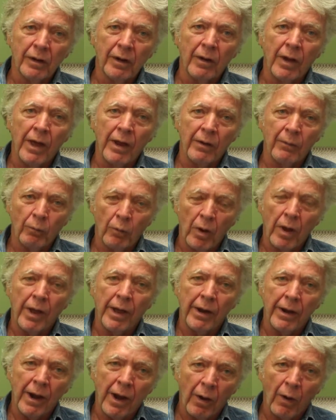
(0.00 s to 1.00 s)

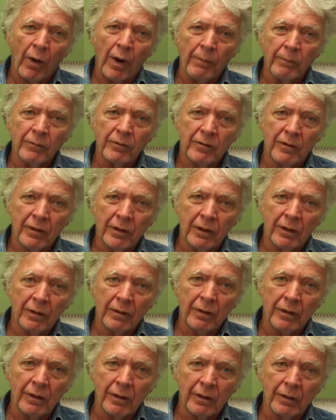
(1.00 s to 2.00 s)
and how I'm seeing
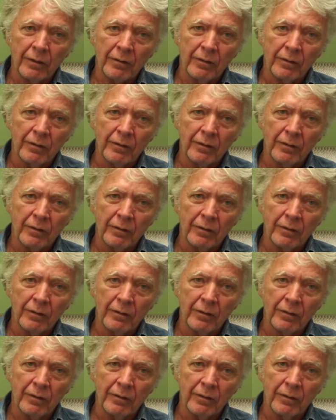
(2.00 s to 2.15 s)
things.